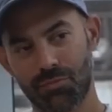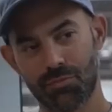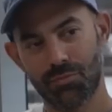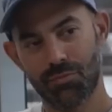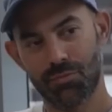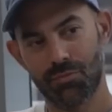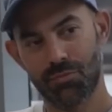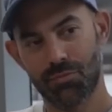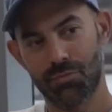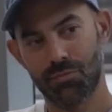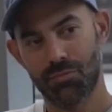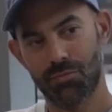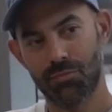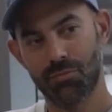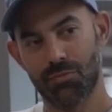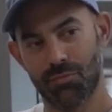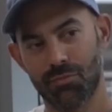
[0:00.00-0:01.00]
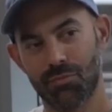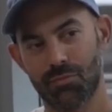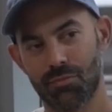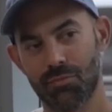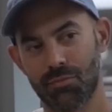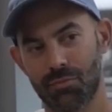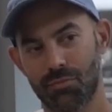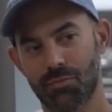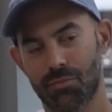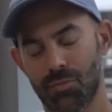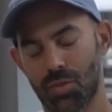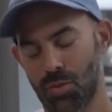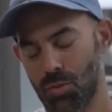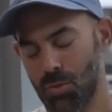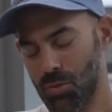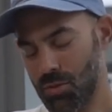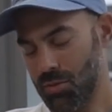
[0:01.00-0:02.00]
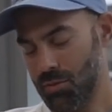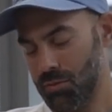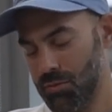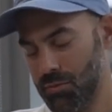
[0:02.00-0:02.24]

of how you got there. Sure. Is it